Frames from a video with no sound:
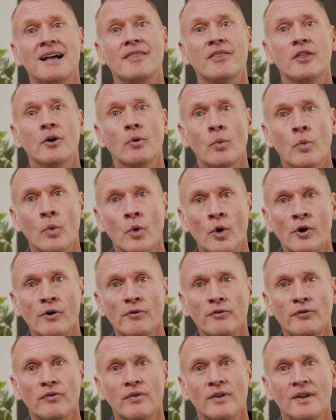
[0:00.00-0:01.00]
the
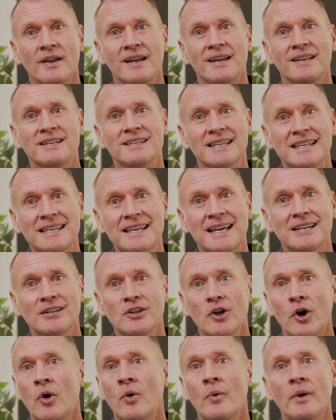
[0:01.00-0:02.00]
worth to get
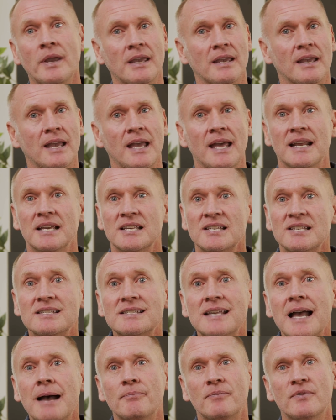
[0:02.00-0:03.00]
going and
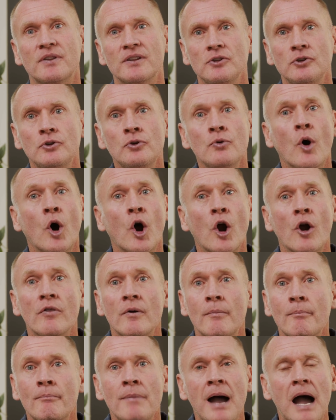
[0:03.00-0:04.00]
accept that you are the
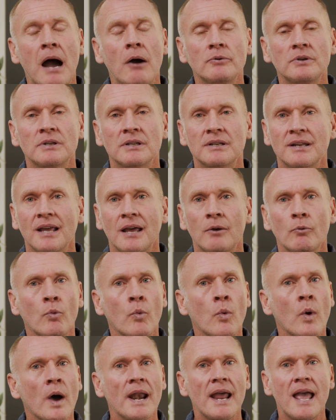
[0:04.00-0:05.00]
mountain, and
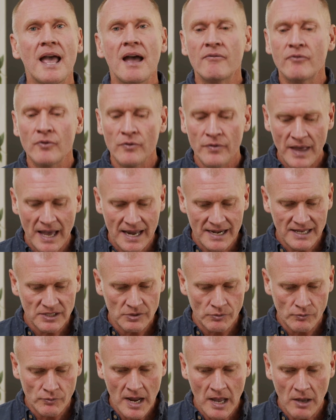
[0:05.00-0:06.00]
whatever that is
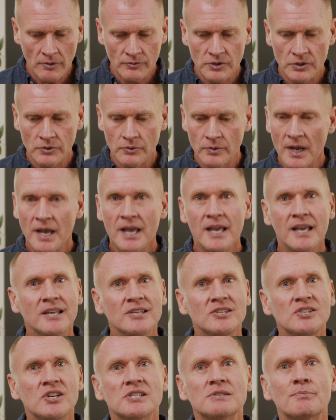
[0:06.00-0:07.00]
around you
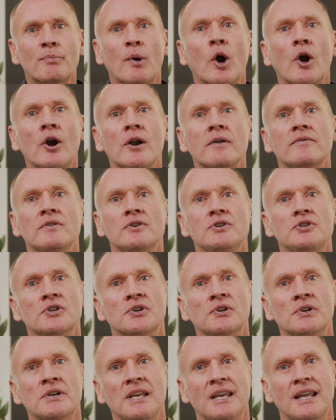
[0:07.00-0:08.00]
is just part of the
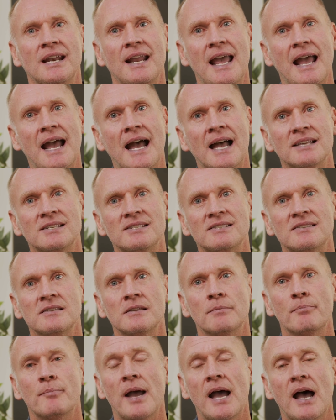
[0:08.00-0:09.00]
journey and adds to
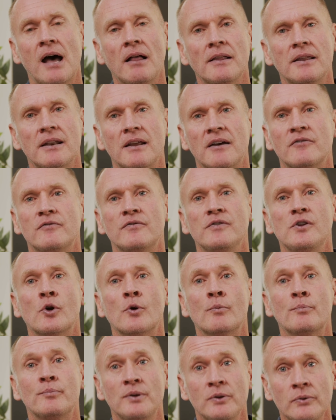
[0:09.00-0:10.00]
the palette of
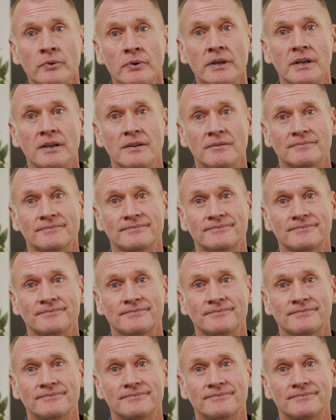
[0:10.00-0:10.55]
your beauty.